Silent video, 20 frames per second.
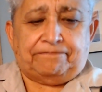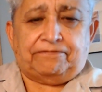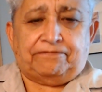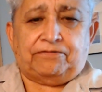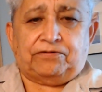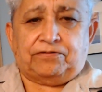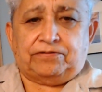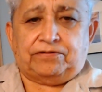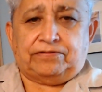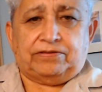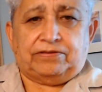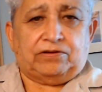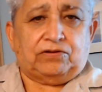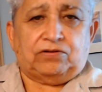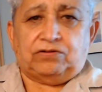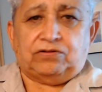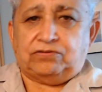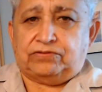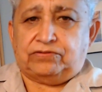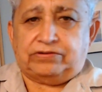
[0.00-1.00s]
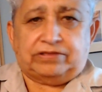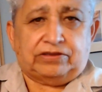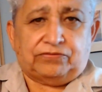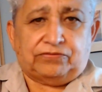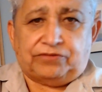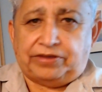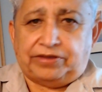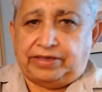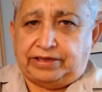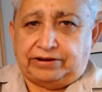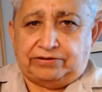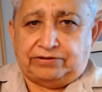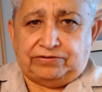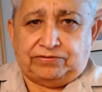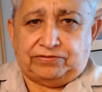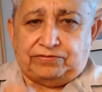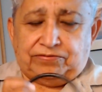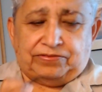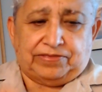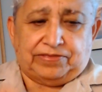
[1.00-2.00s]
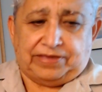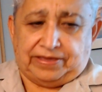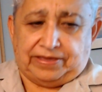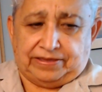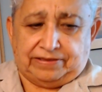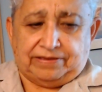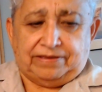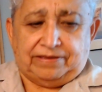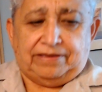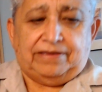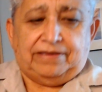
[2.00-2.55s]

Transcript: for the whole chili relleno thing,